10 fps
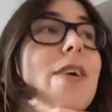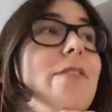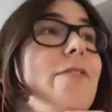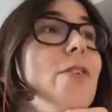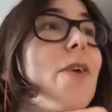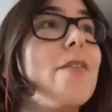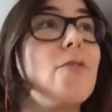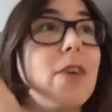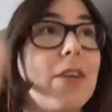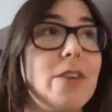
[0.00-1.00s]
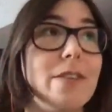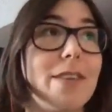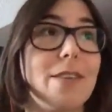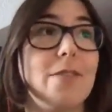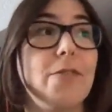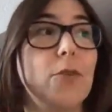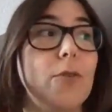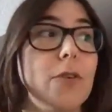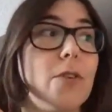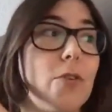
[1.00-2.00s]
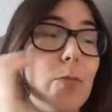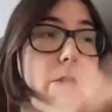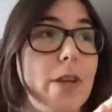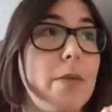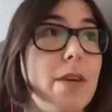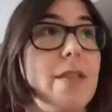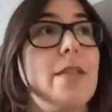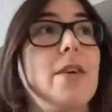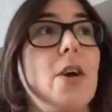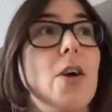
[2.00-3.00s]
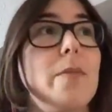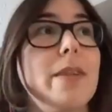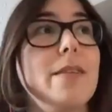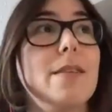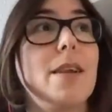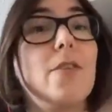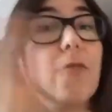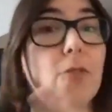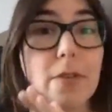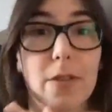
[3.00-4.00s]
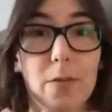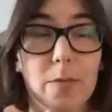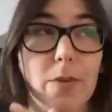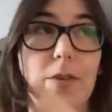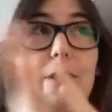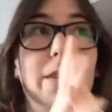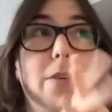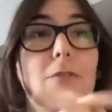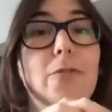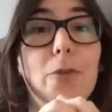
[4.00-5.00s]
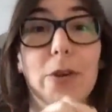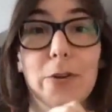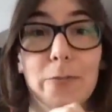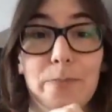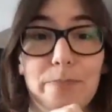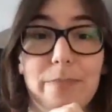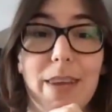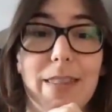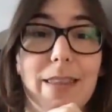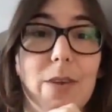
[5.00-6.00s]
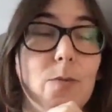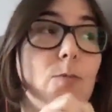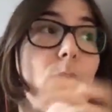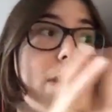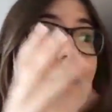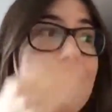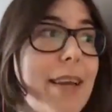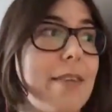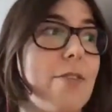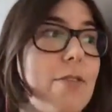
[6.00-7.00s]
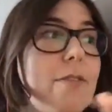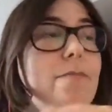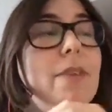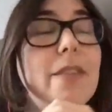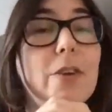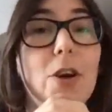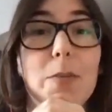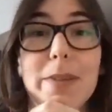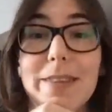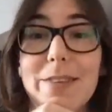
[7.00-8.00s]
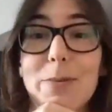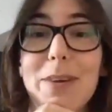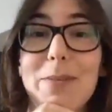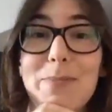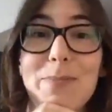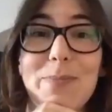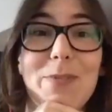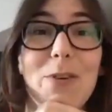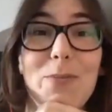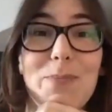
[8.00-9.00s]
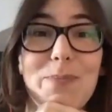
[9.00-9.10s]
If you have questions as a viewer, just put them in the comments and I'll forward them to Intel for you and then we'll add the answer in the comments as well. So